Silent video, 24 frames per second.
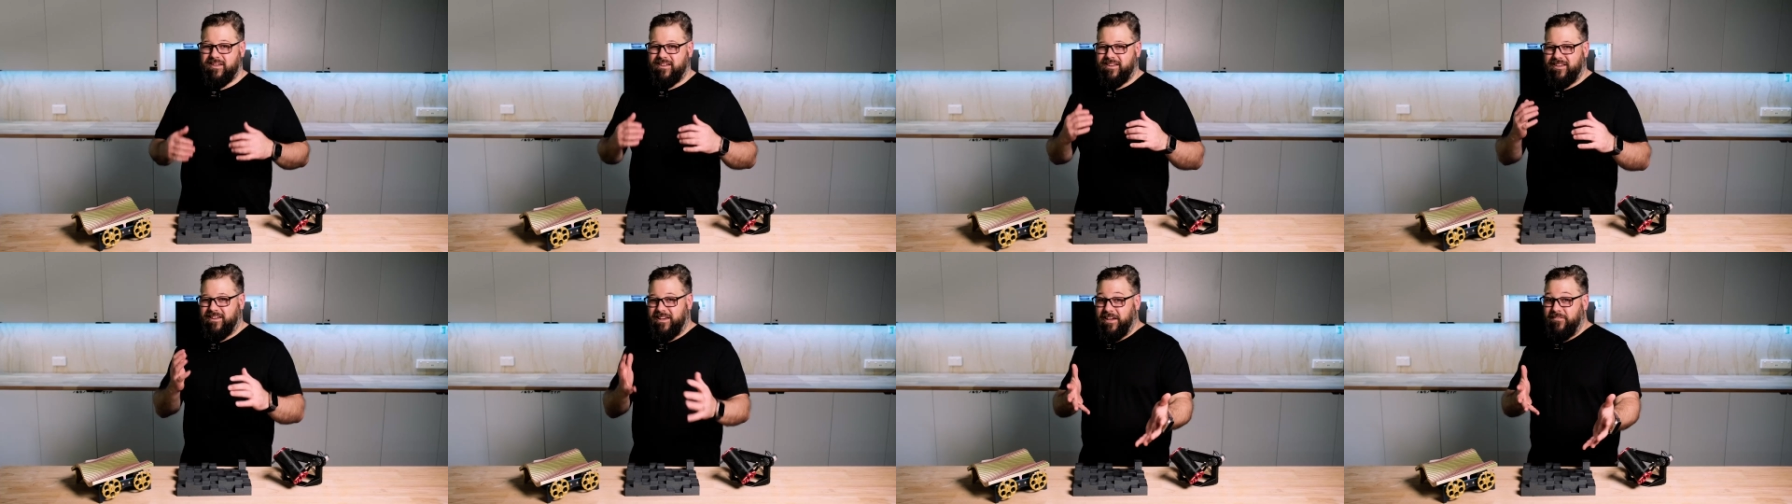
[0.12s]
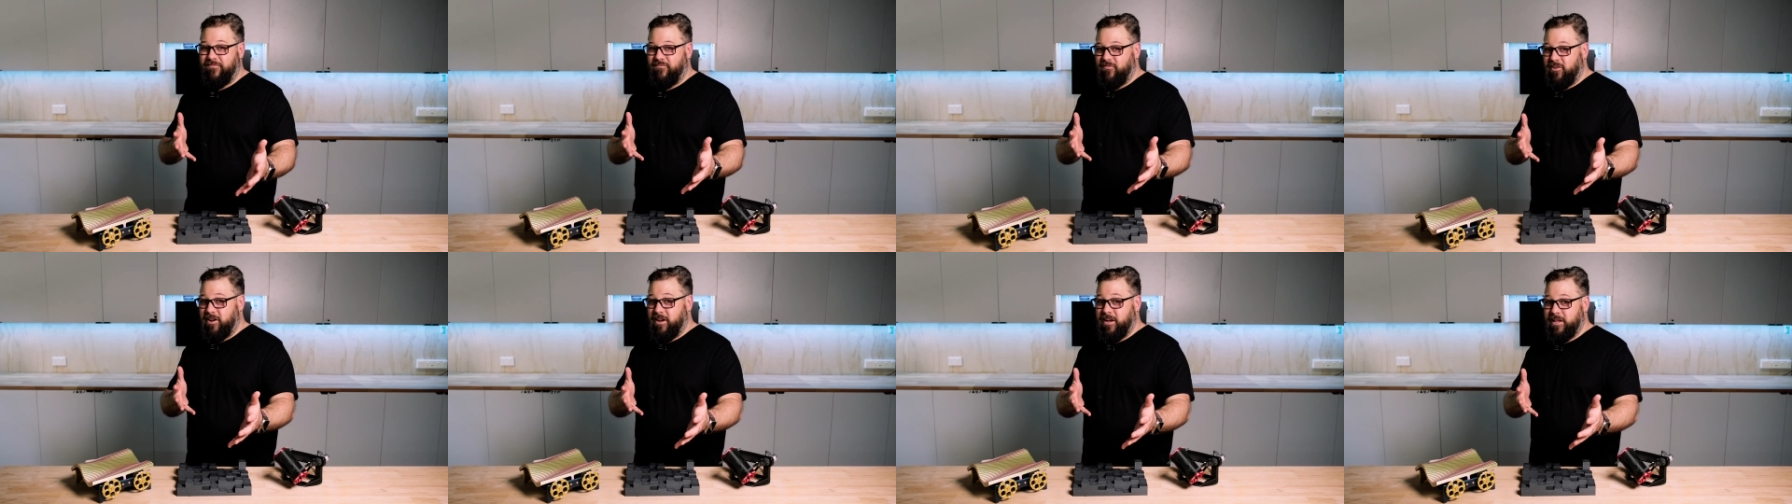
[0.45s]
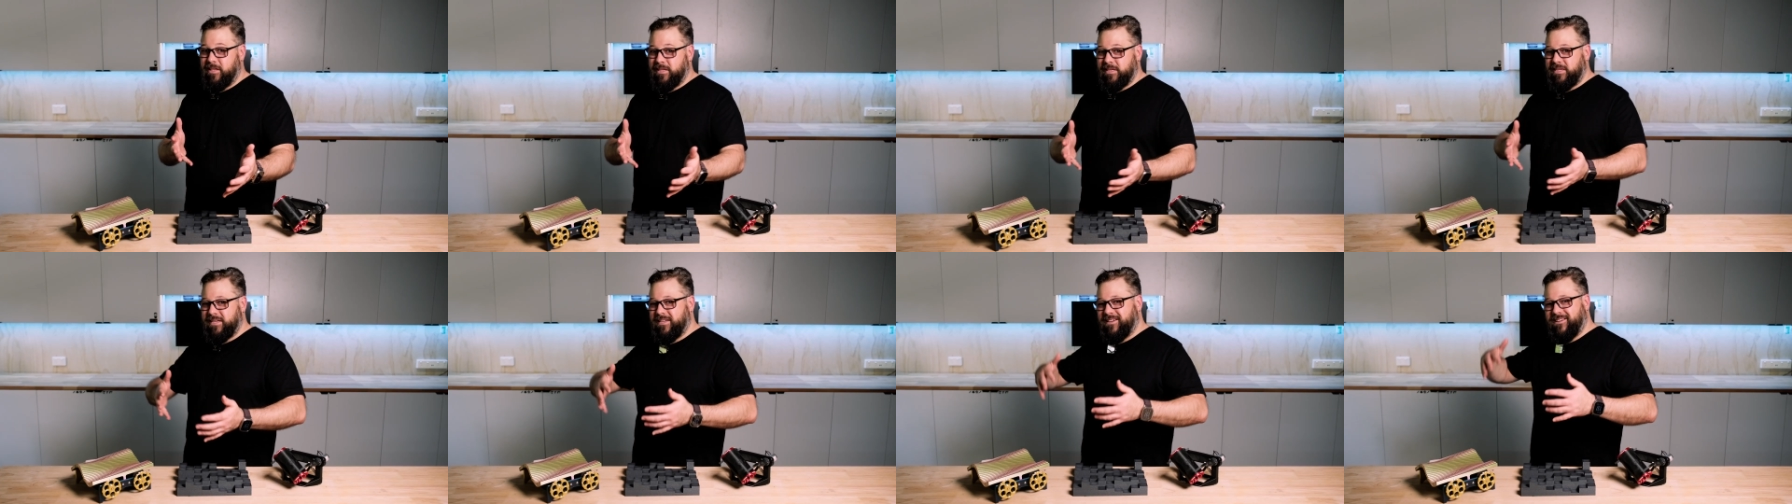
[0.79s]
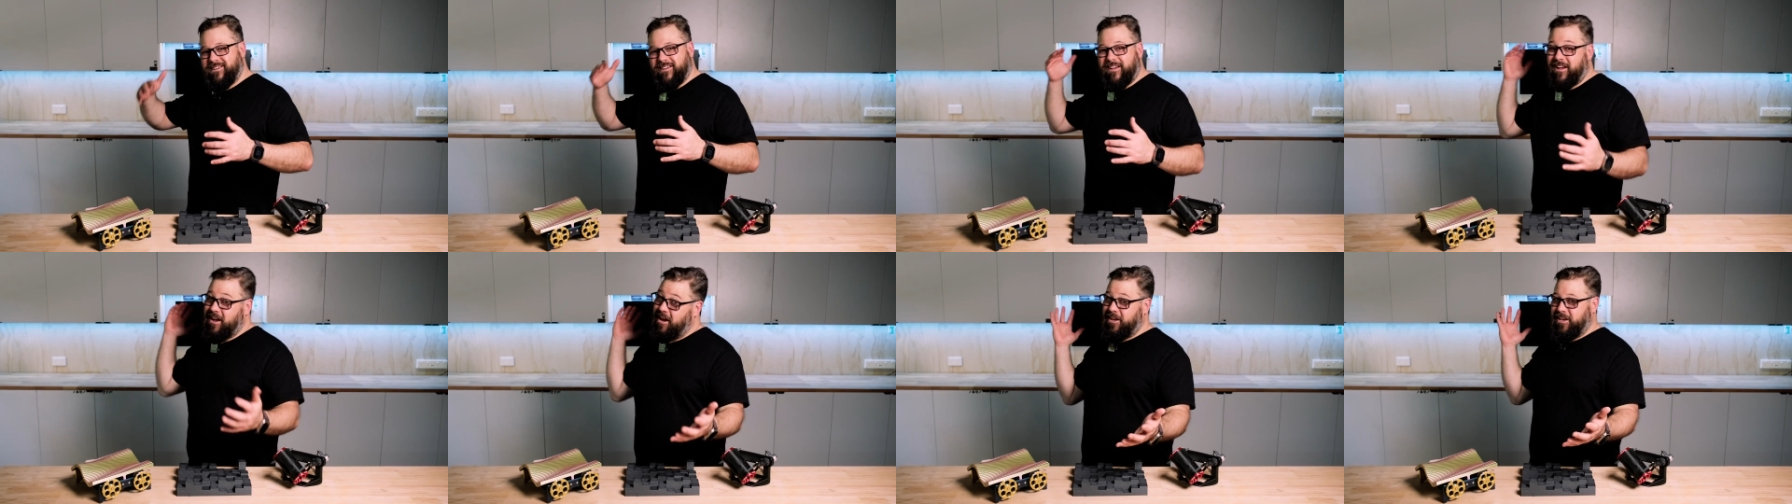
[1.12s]
Hey friends,
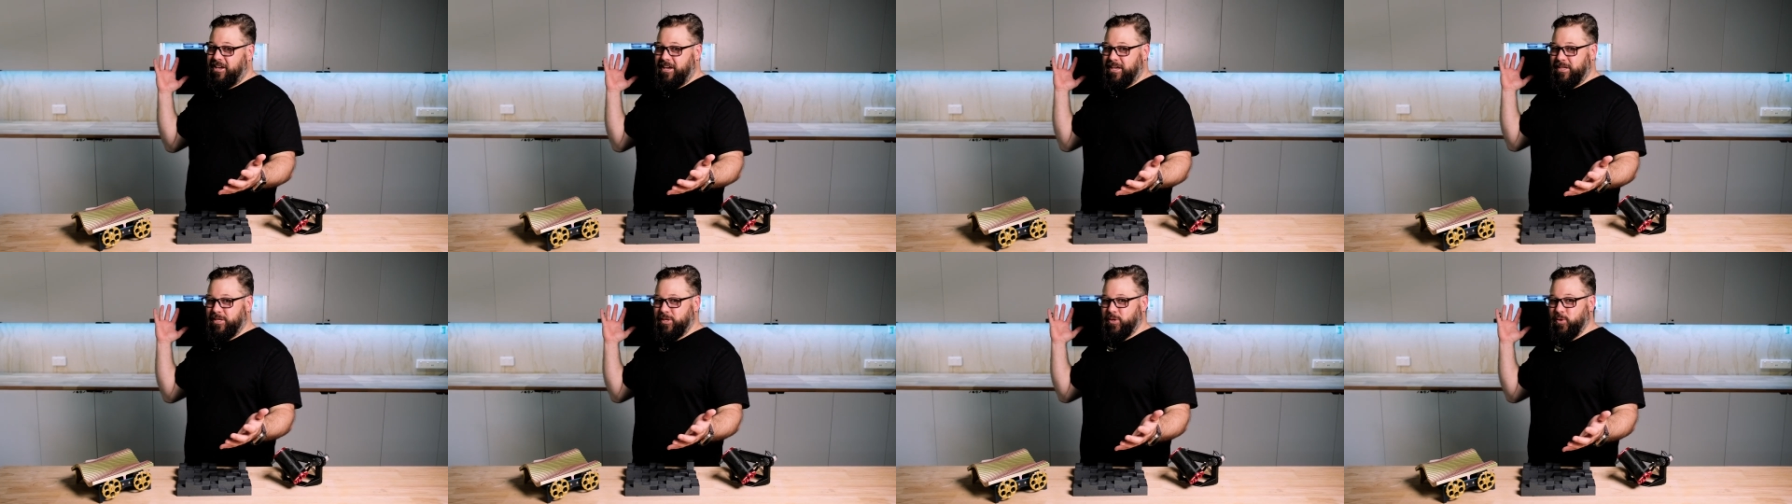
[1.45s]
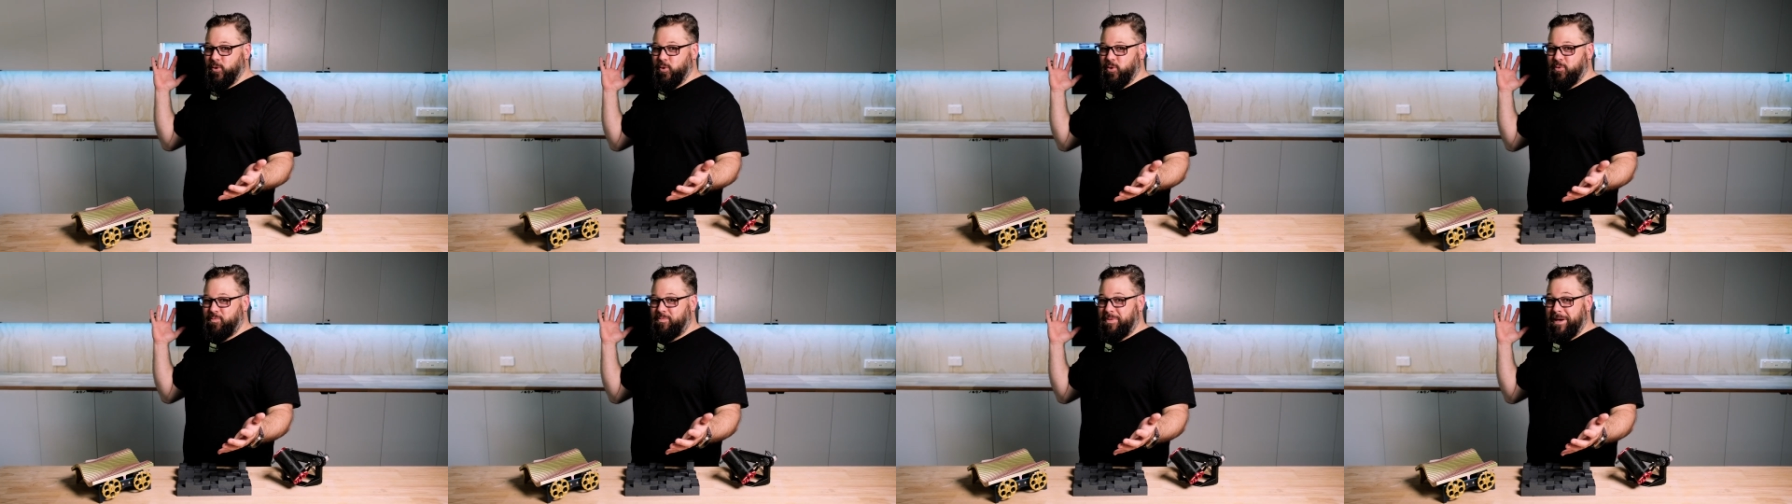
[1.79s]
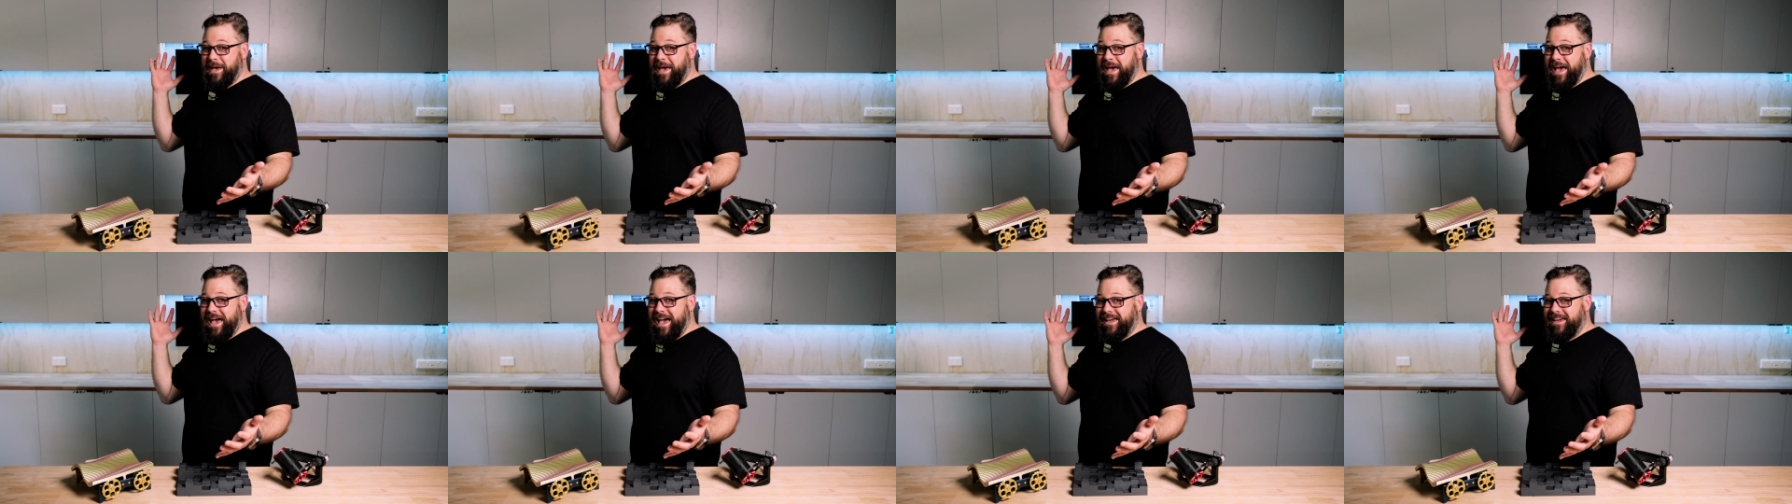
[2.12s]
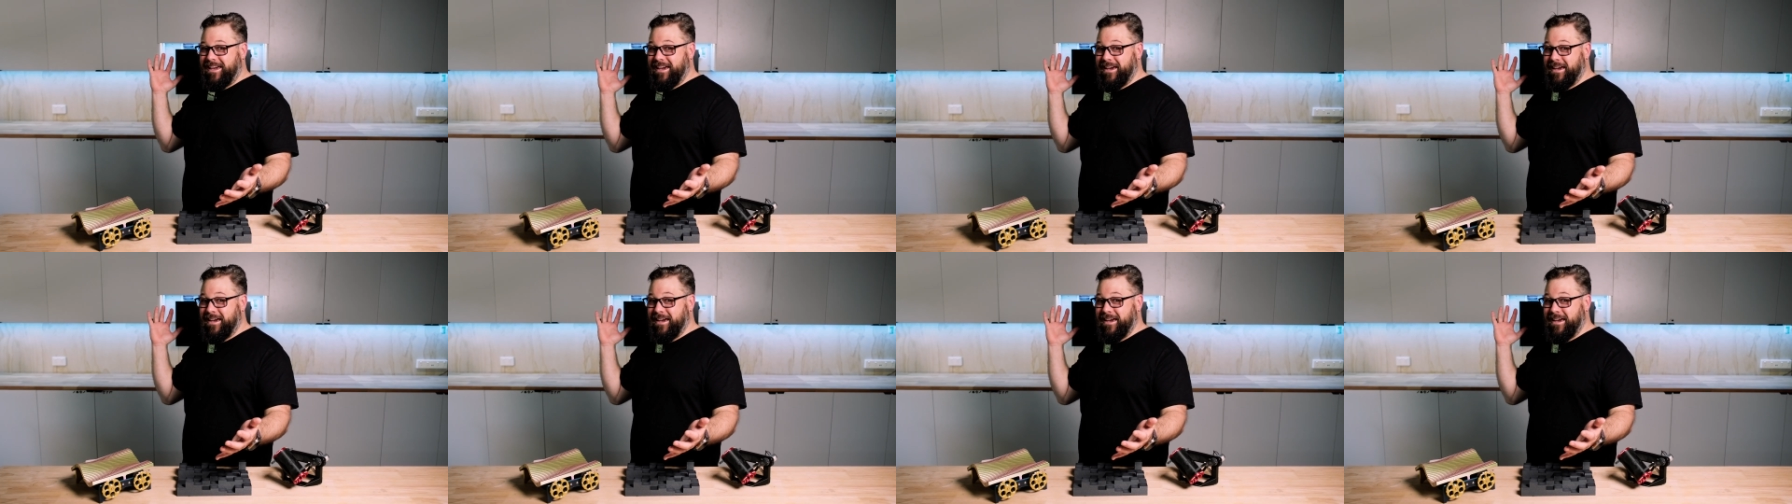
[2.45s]
guess who's back?